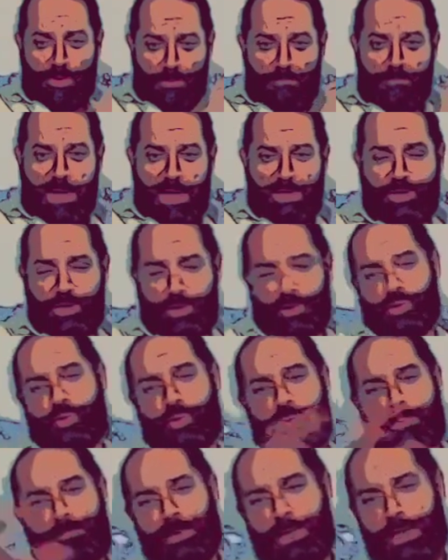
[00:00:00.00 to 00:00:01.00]
method to
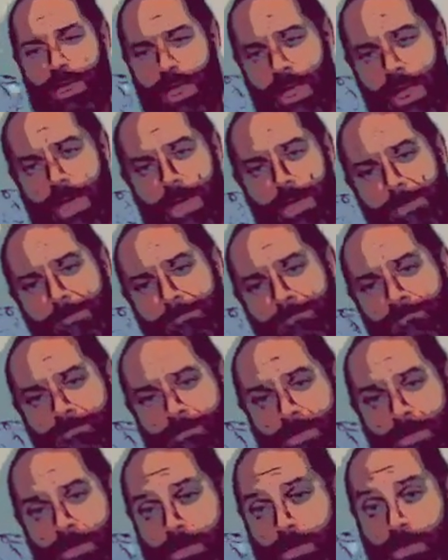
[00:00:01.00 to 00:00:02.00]
apply,
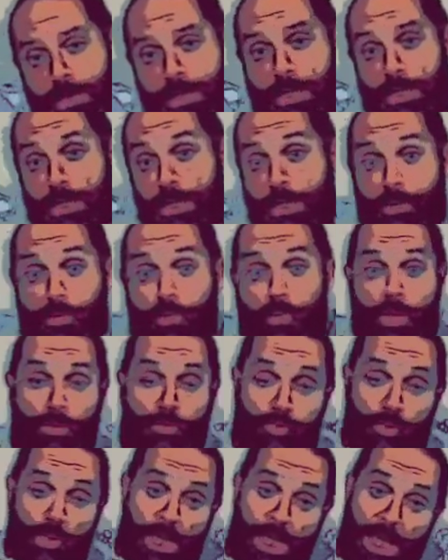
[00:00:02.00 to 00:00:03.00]

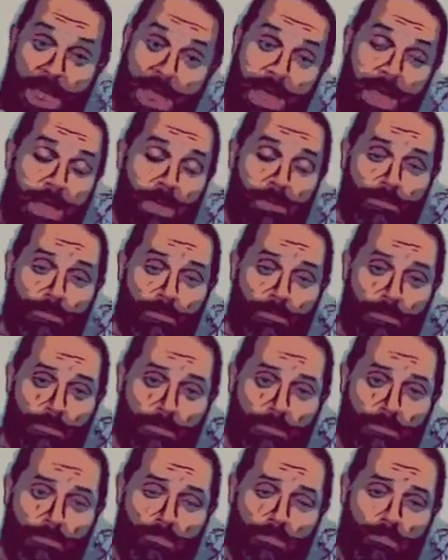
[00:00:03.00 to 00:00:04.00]
what we had
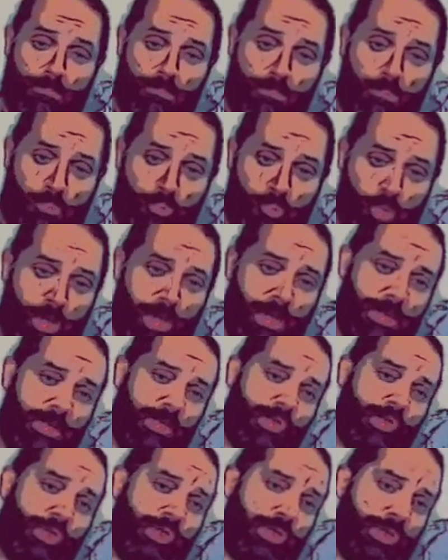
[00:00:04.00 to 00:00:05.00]

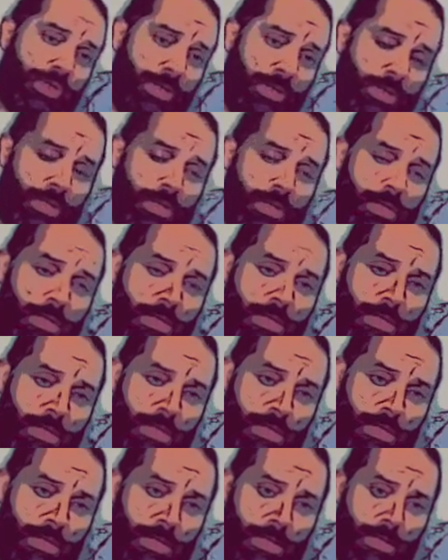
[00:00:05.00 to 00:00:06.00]
was
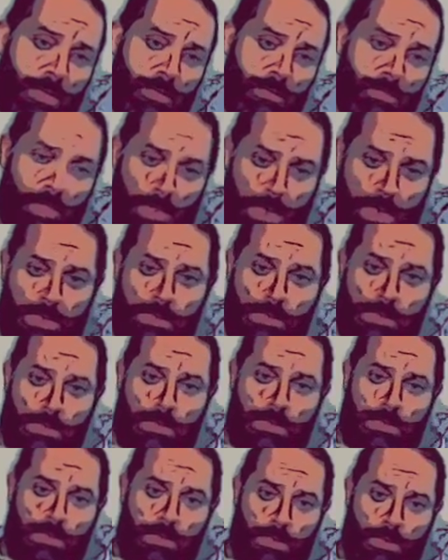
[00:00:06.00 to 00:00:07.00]

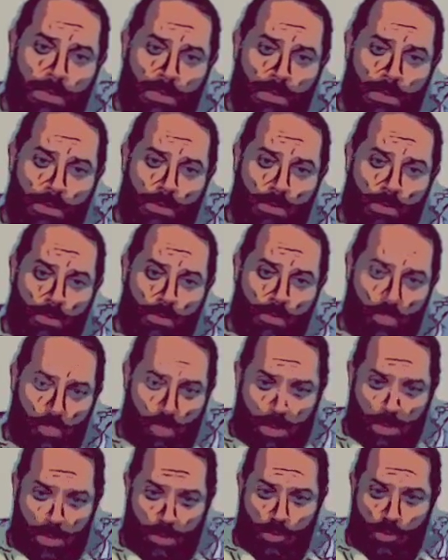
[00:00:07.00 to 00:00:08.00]
places
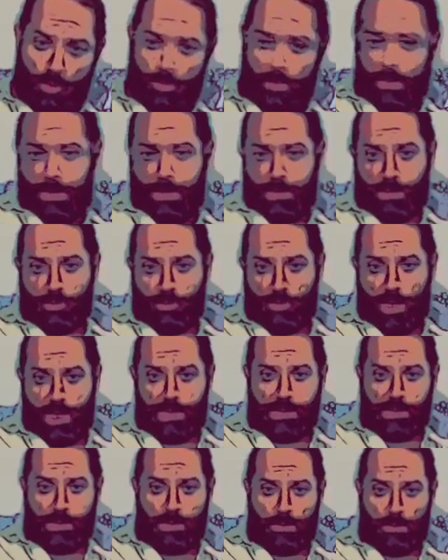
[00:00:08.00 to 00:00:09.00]
where nobody's
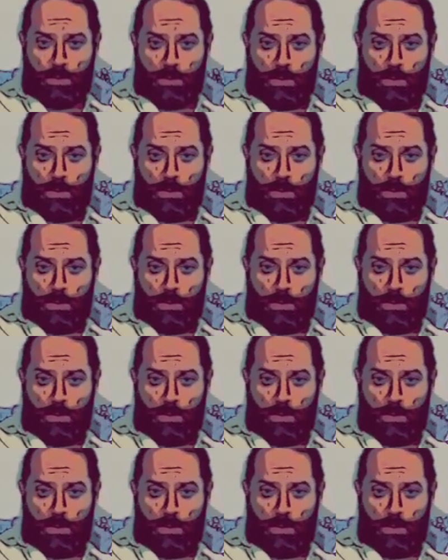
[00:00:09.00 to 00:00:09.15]
addressing